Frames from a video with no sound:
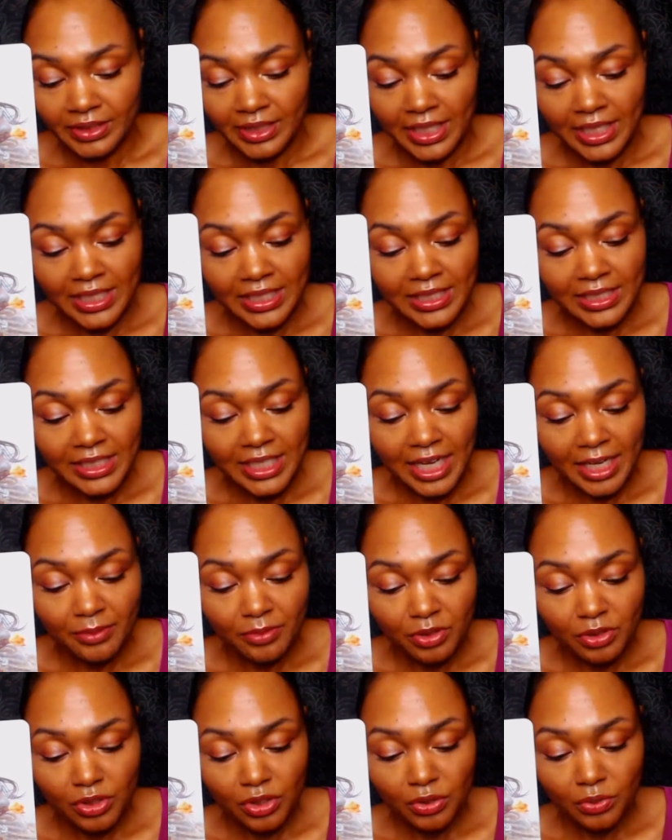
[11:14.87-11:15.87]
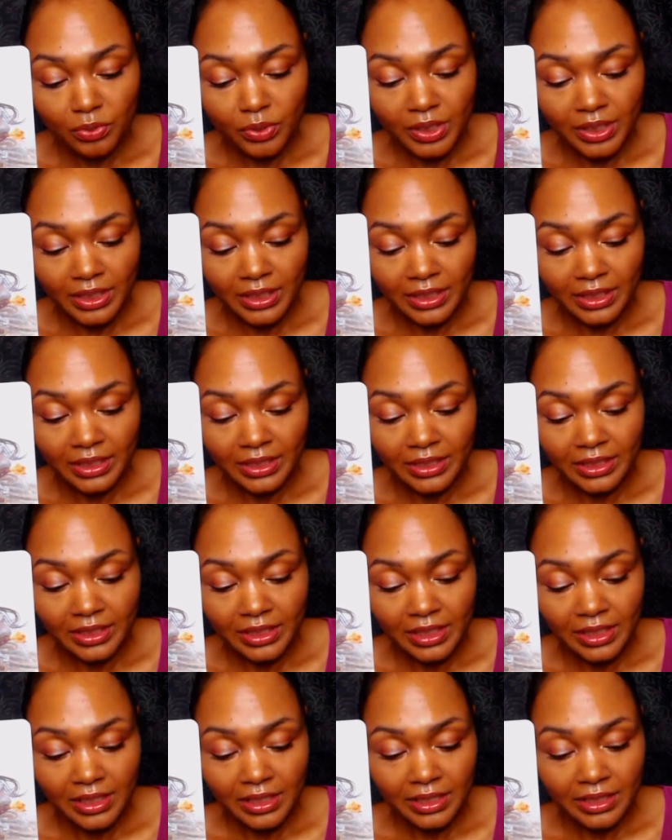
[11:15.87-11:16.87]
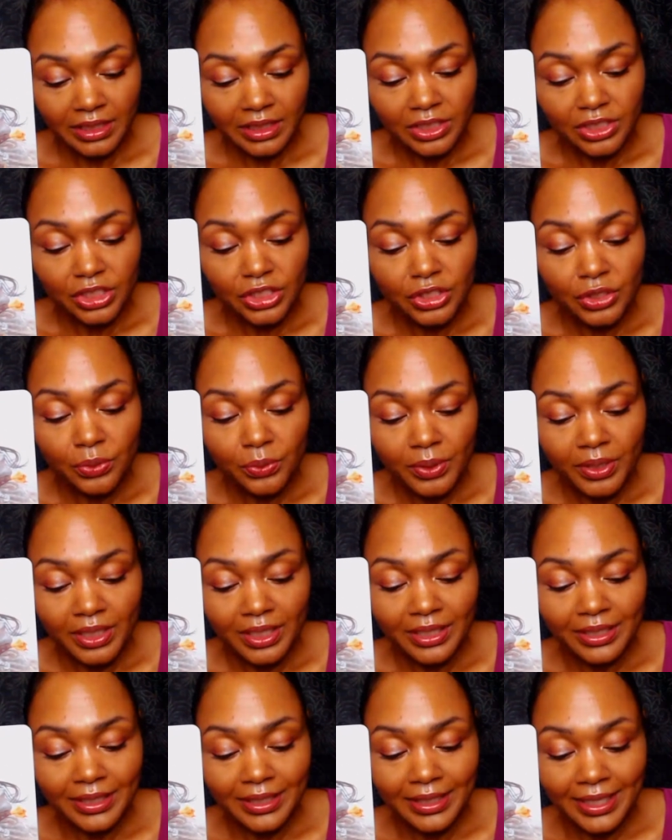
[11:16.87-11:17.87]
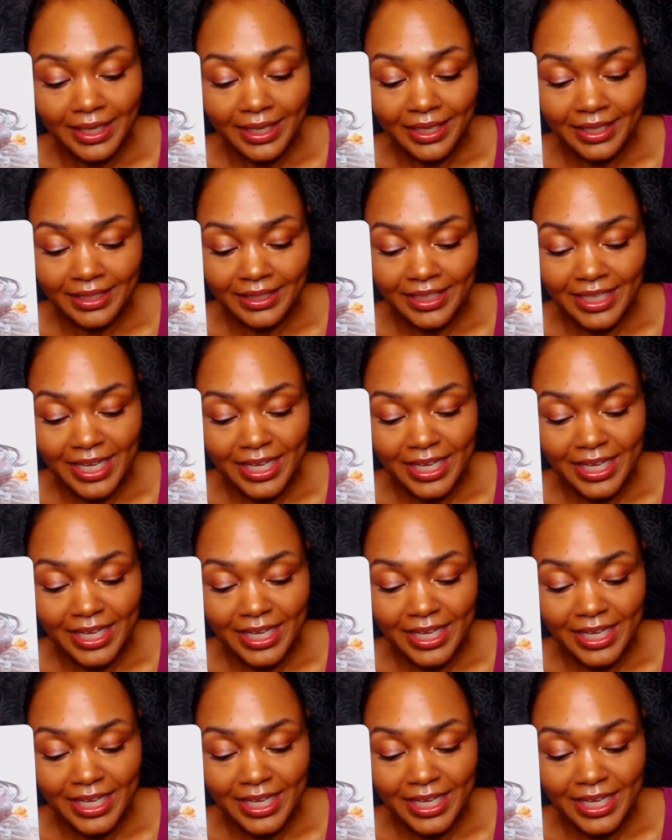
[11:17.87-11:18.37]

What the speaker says: It is time to tune in to it again